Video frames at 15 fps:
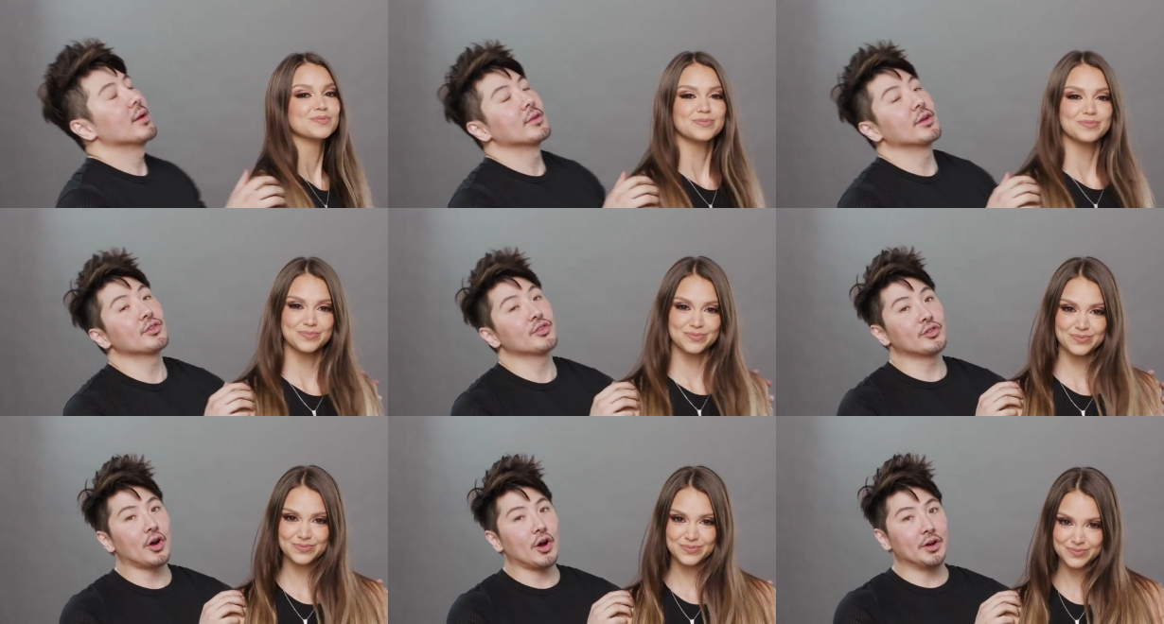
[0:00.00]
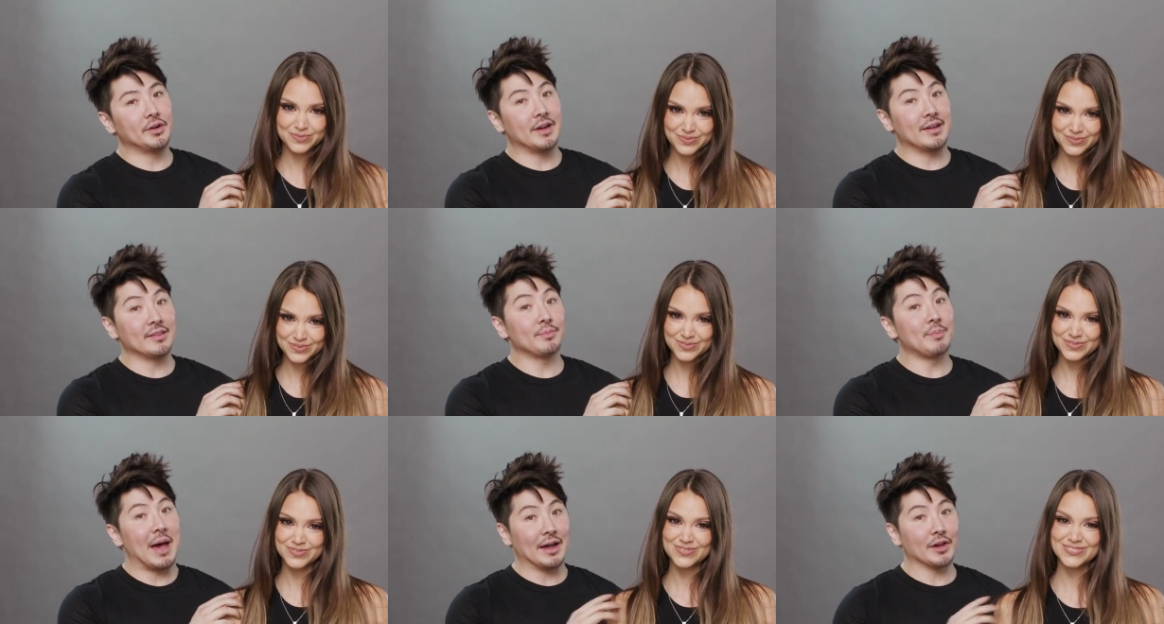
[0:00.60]
Speaker 1: the
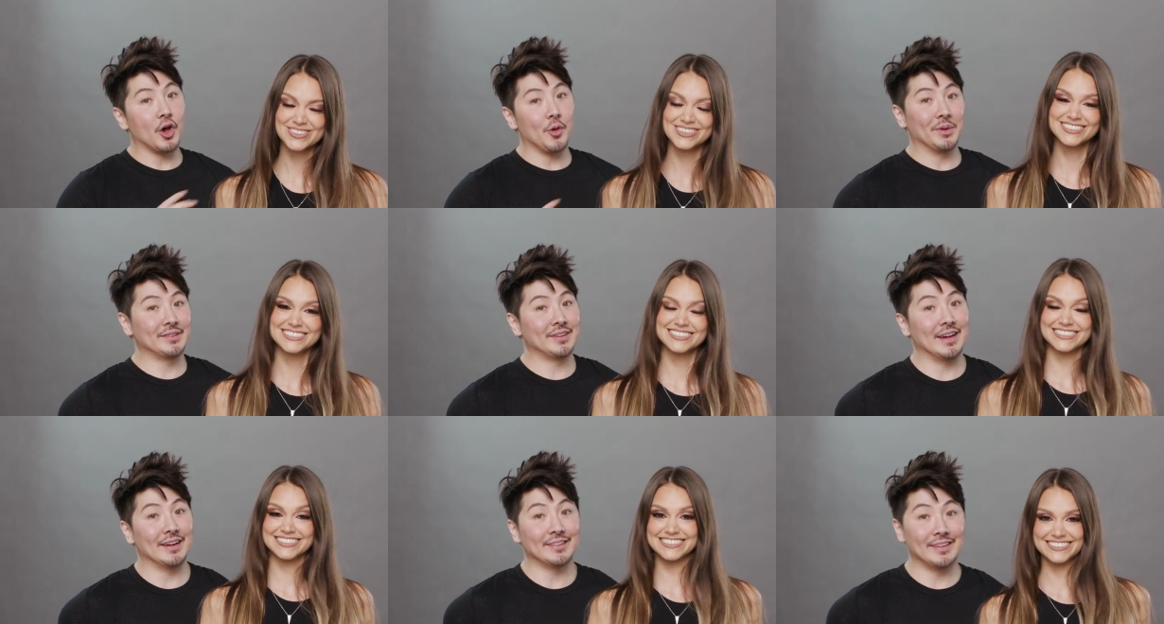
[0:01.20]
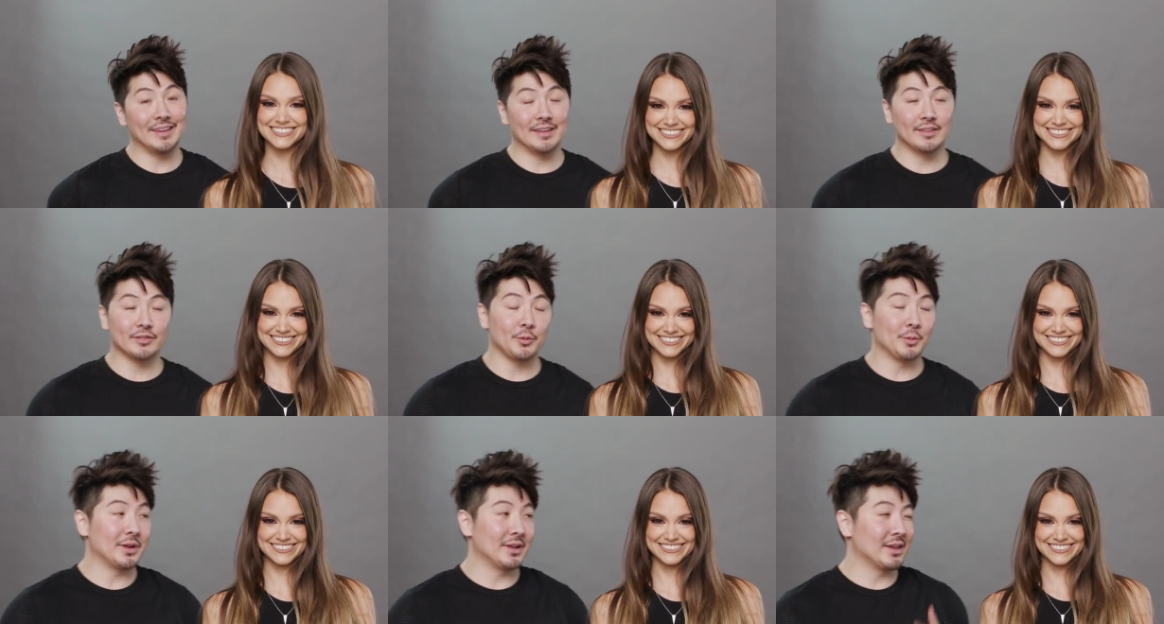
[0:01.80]
Stardust backcombing technique.
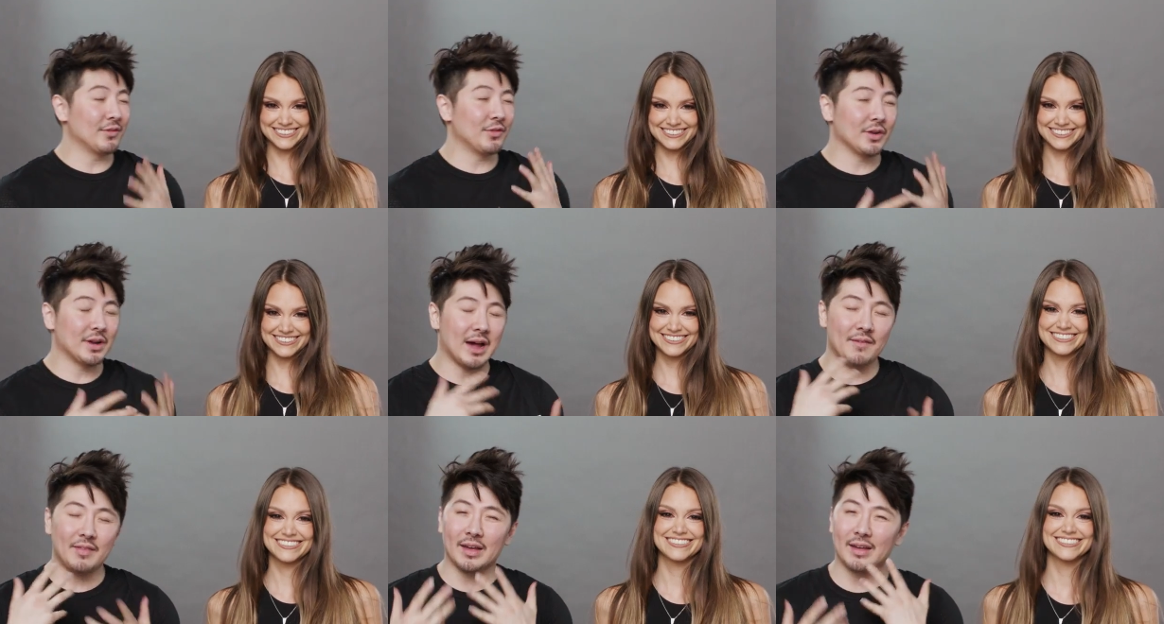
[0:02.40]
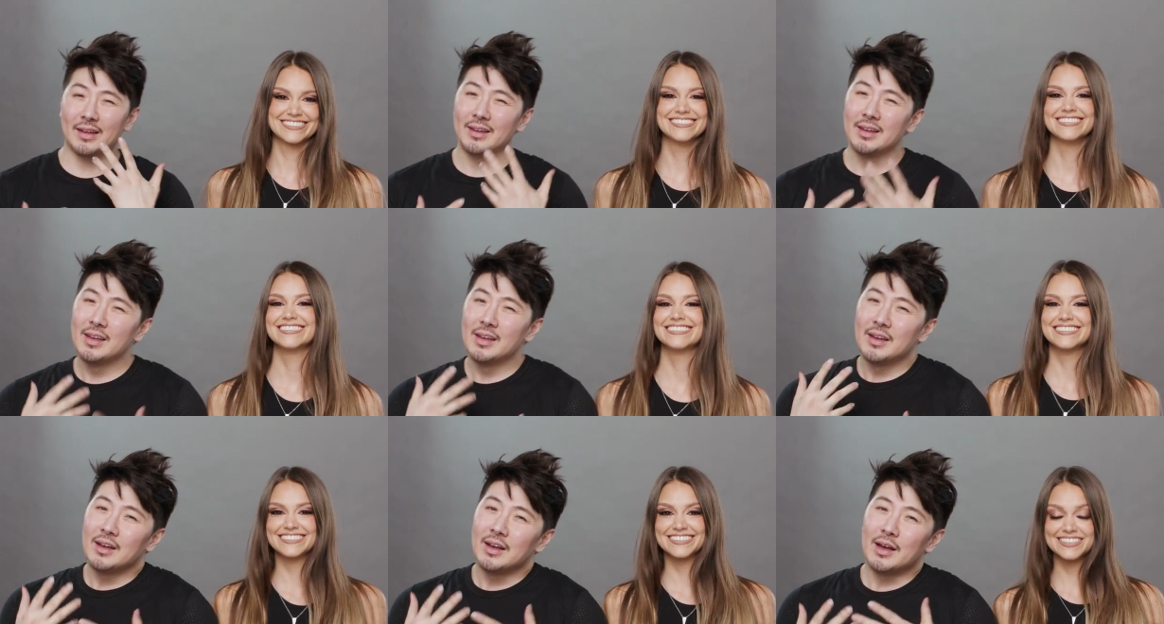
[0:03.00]
So I'm gonna give her kind of like
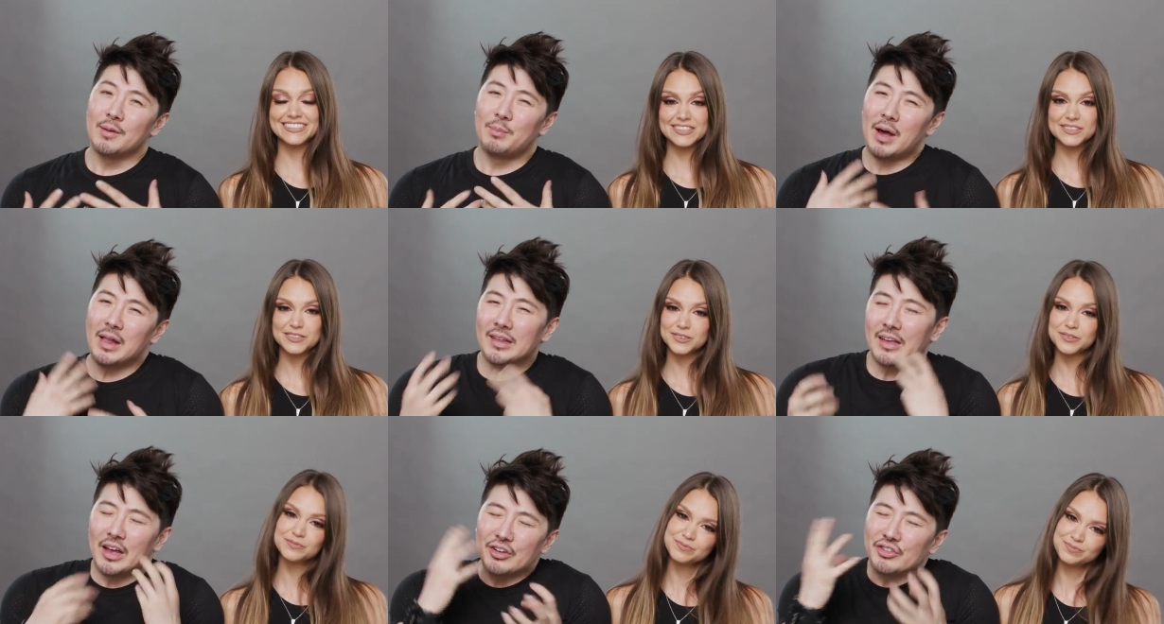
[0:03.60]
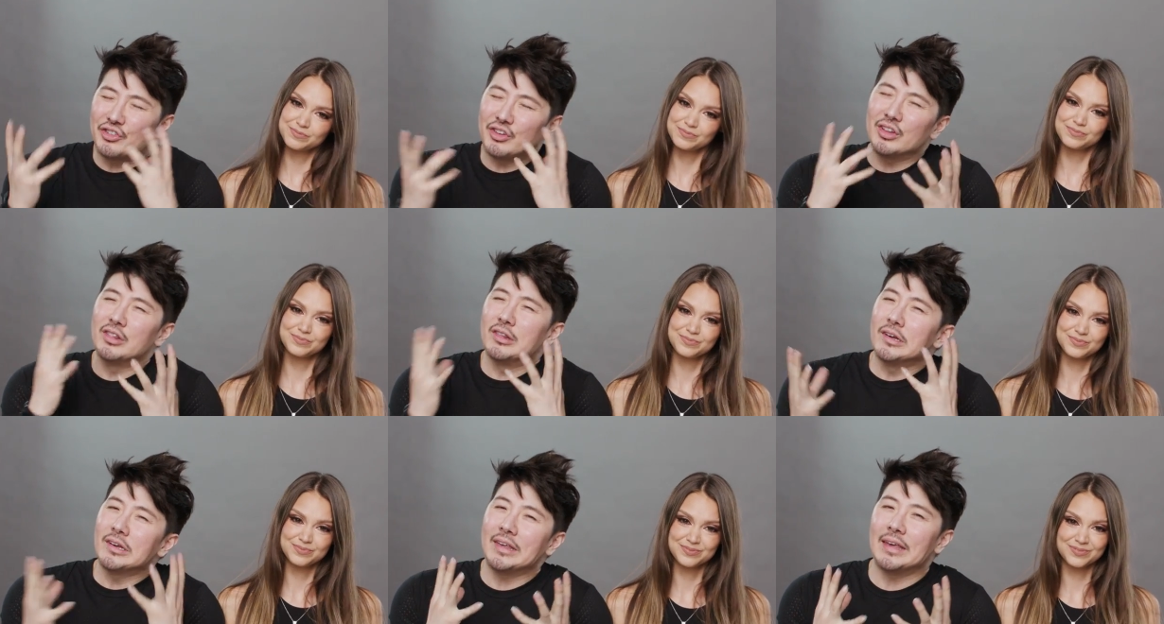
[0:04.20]
a balayage
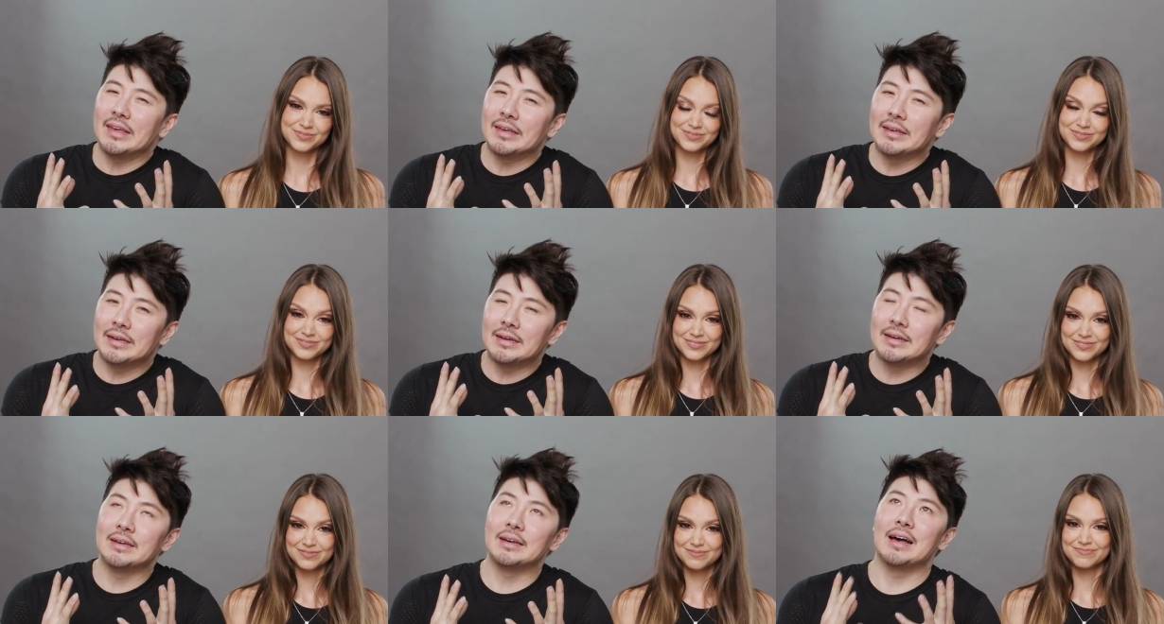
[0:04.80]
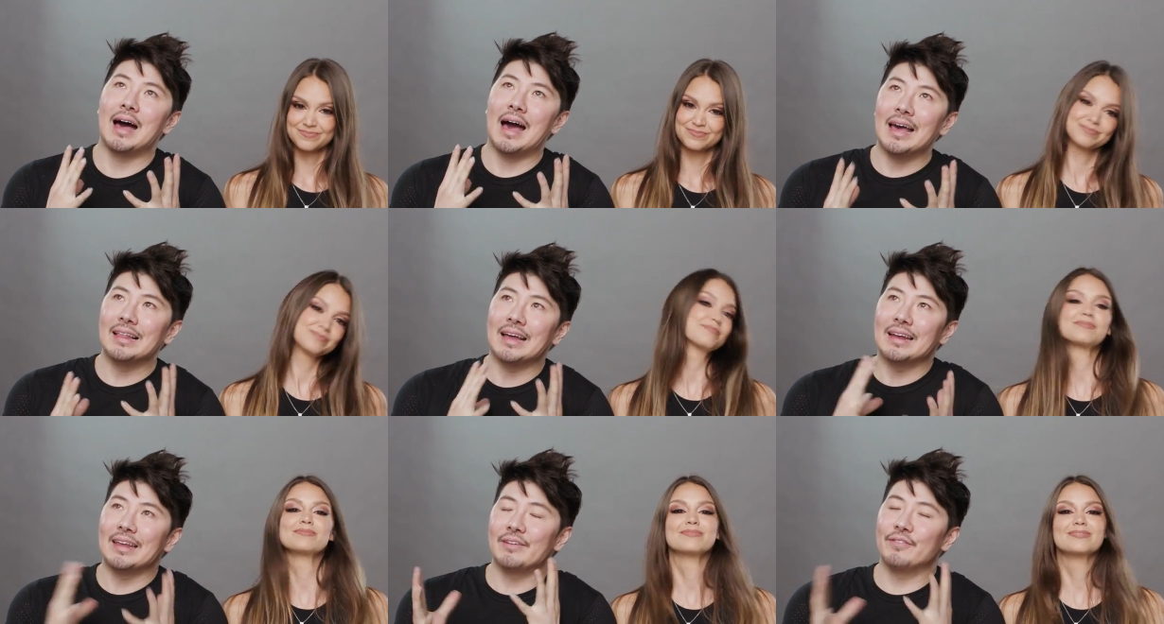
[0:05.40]
looking
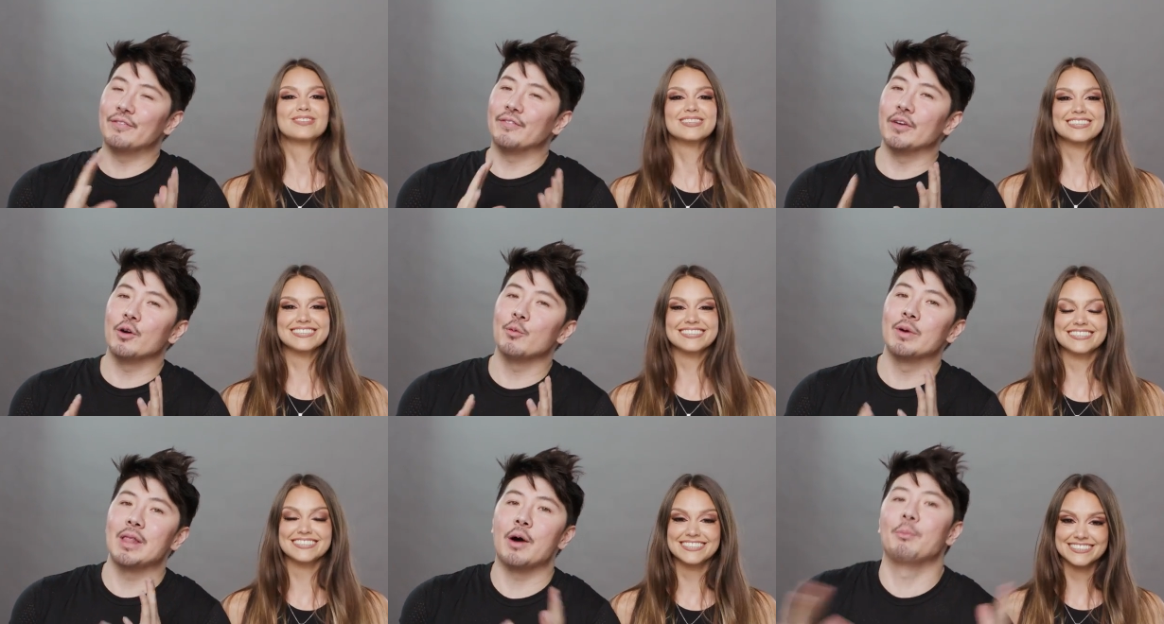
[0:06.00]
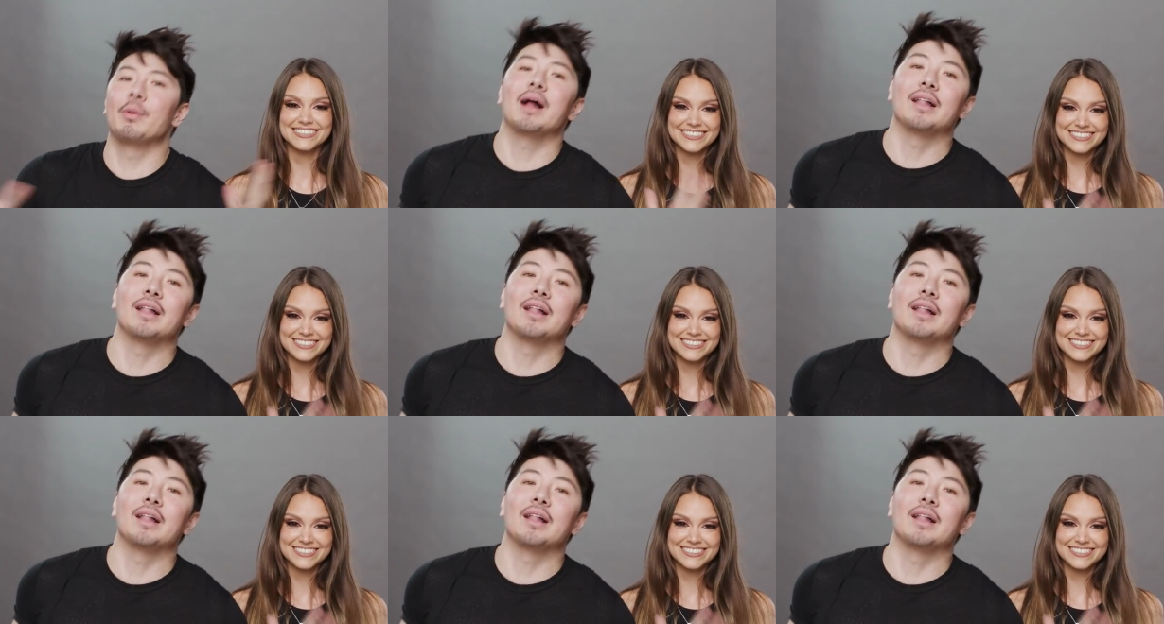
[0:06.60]
highlighty feel without